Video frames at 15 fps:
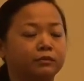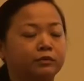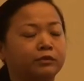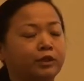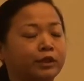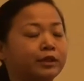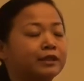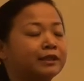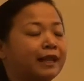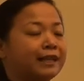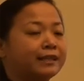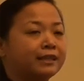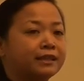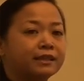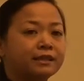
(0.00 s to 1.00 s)
nurse
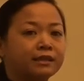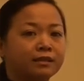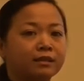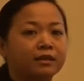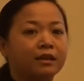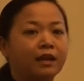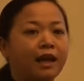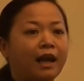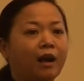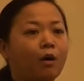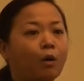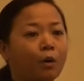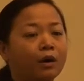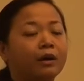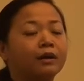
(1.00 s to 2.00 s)
license
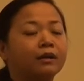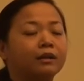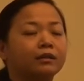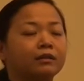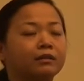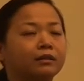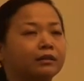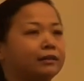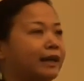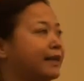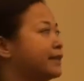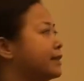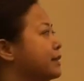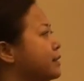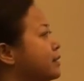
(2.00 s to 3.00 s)
or
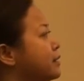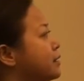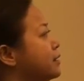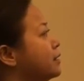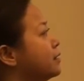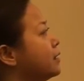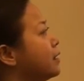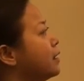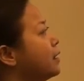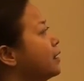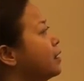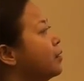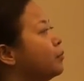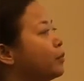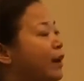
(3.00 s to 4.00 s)
licensed
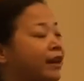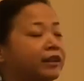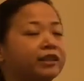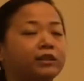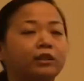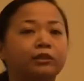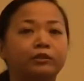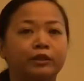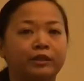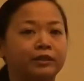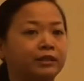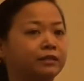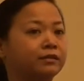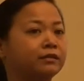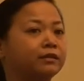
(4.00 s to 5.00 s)
practical nurse
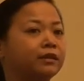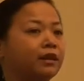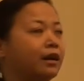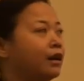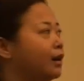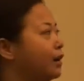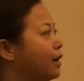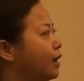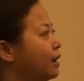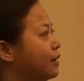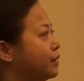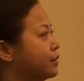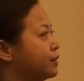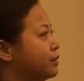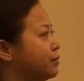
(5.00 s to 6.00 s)

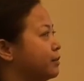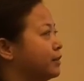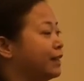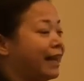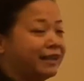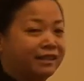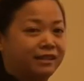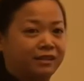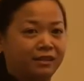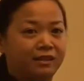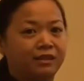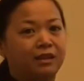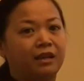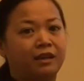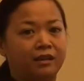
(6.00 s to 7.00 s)
license
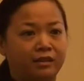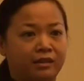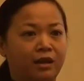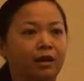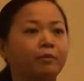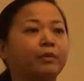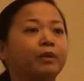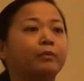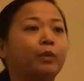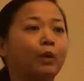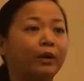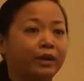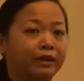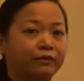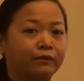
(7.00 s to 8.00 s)
is
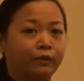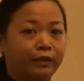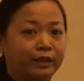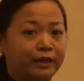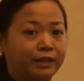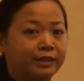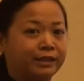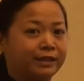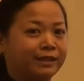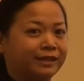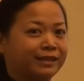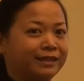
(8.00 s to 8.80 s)
important for this.